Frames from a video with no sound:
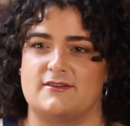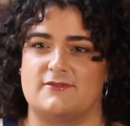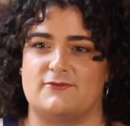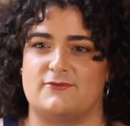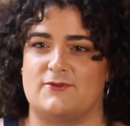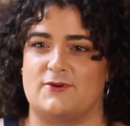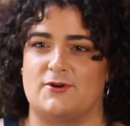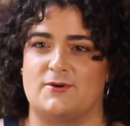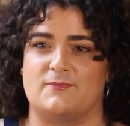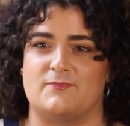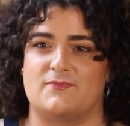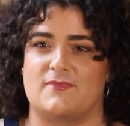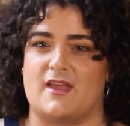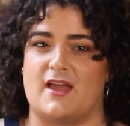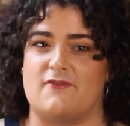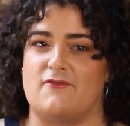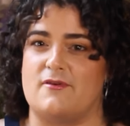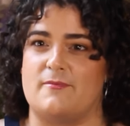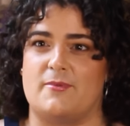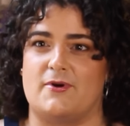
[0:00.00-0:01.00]
For
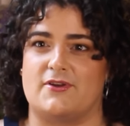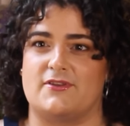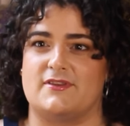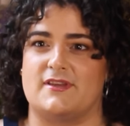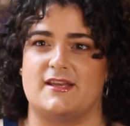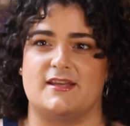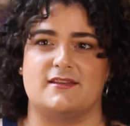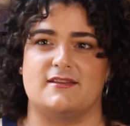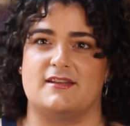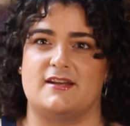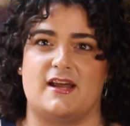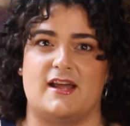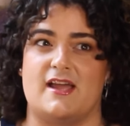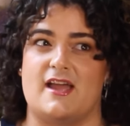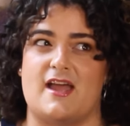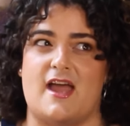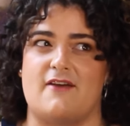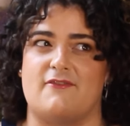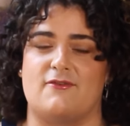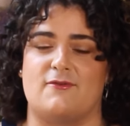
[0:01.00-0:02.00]
every birthday that I
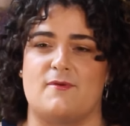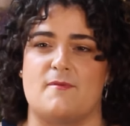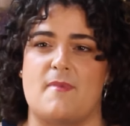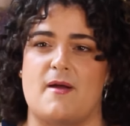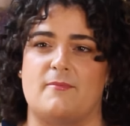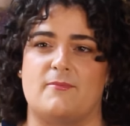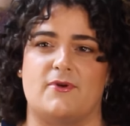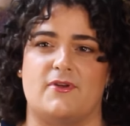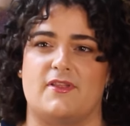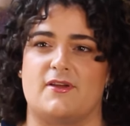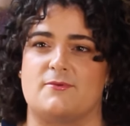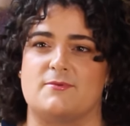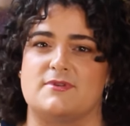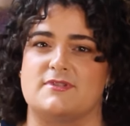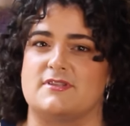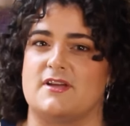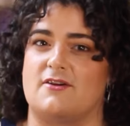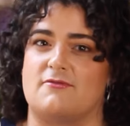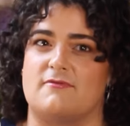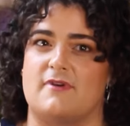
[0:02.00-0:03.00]
ever remember, there was
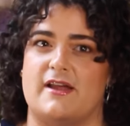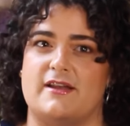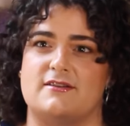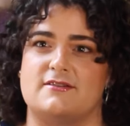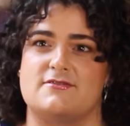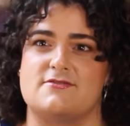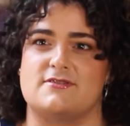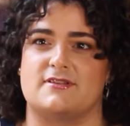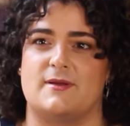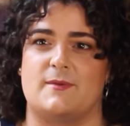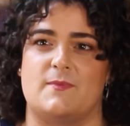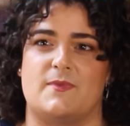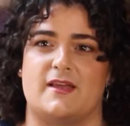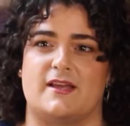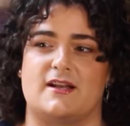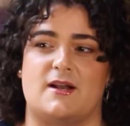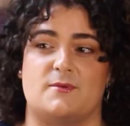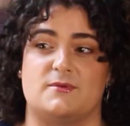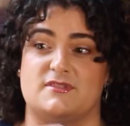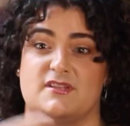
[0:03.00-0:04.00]
a wrench or something,
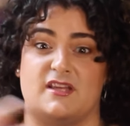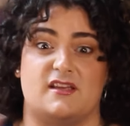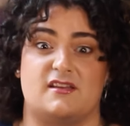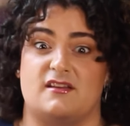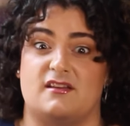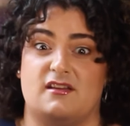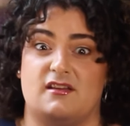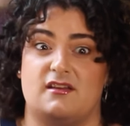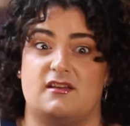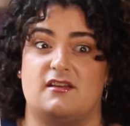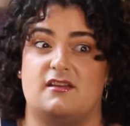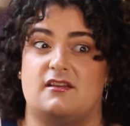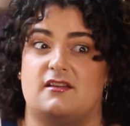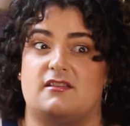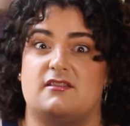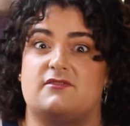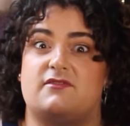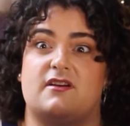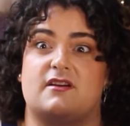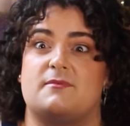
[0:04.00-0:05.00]
and I was like, "What
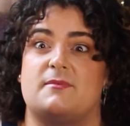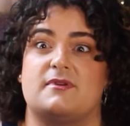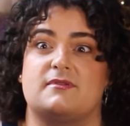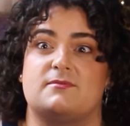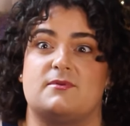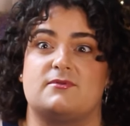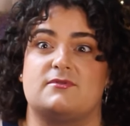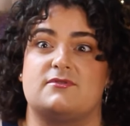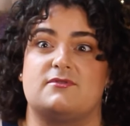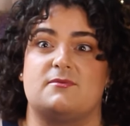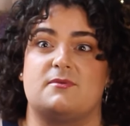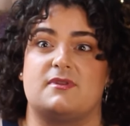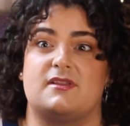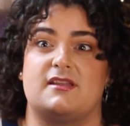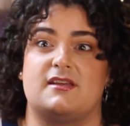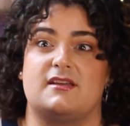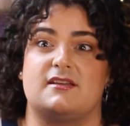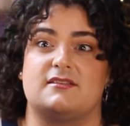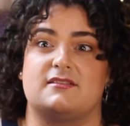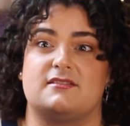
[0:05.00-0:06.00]
the fuck am I supposed to do with
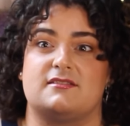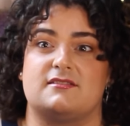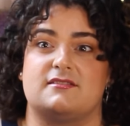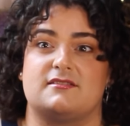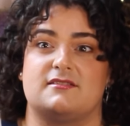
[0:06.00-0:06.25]
this?"